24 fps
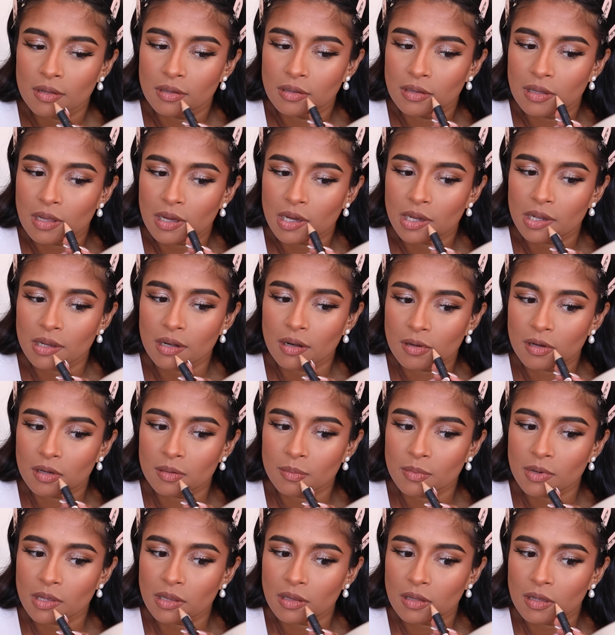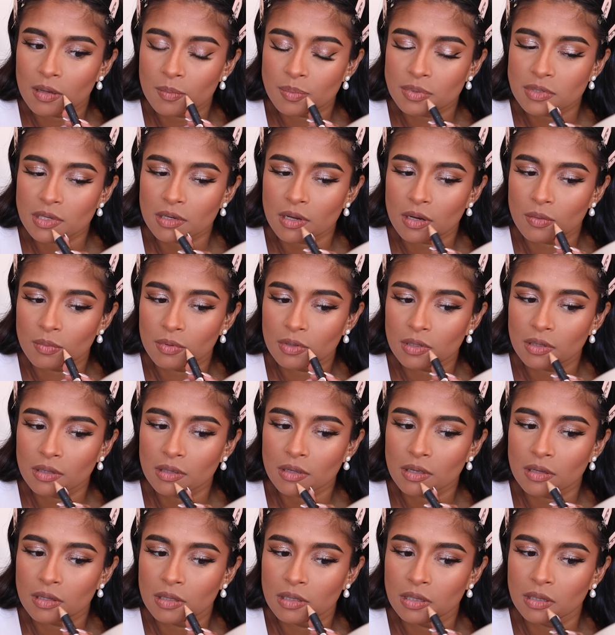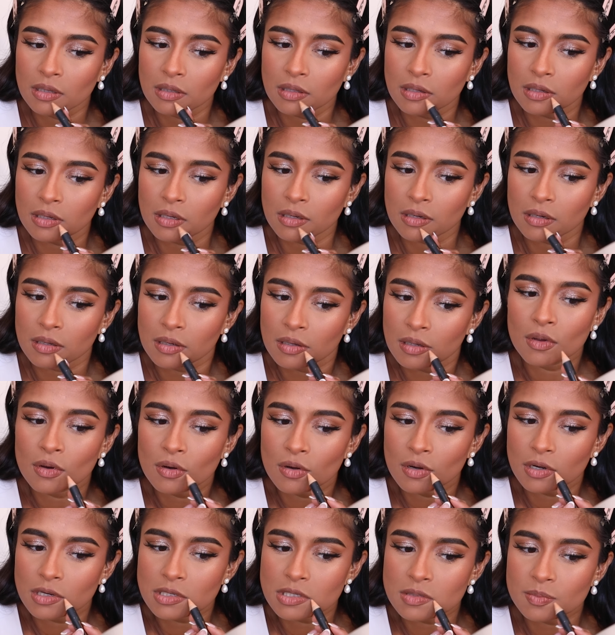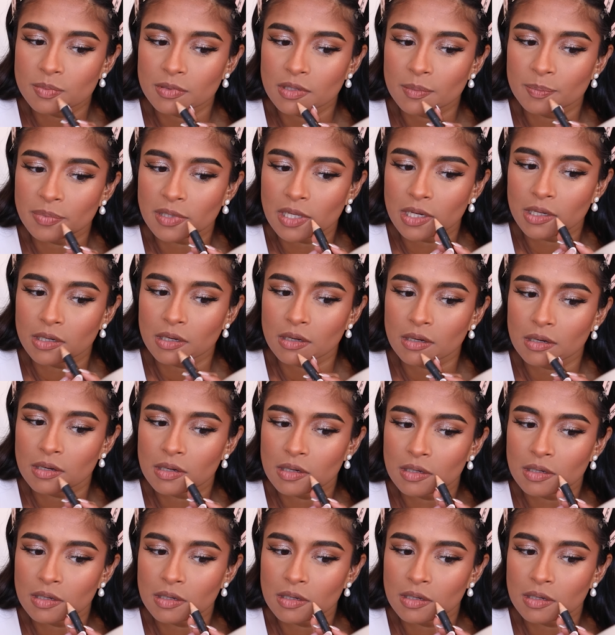line on my lips. Like I really like a clean, crisp lip liner